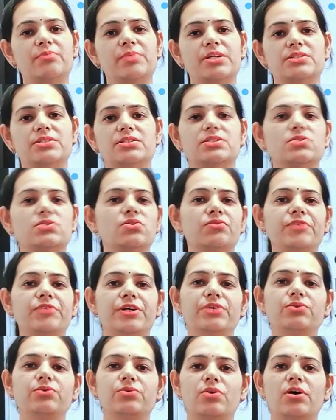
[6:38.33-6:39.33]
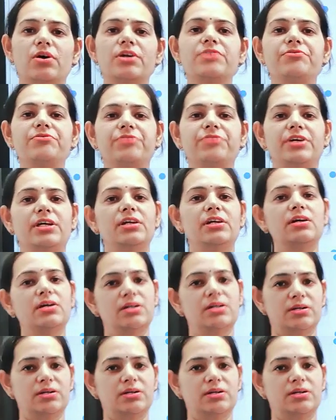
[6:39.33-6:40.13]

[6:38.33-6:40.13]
pressure, so we do not feel